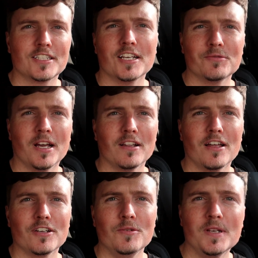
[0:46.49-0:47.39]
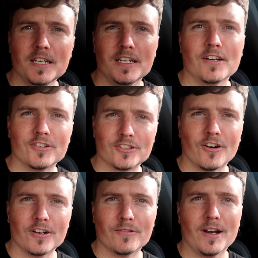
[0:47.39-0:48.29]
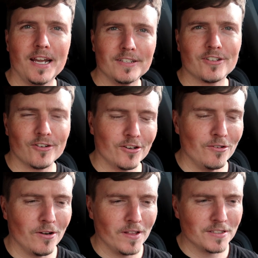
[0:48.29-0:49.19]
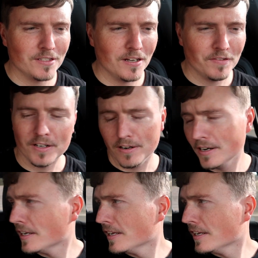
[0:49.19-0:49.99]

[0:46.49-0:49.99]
It's because we got a lot of humidity here. It's starting to rain, starting to do all that stuff here.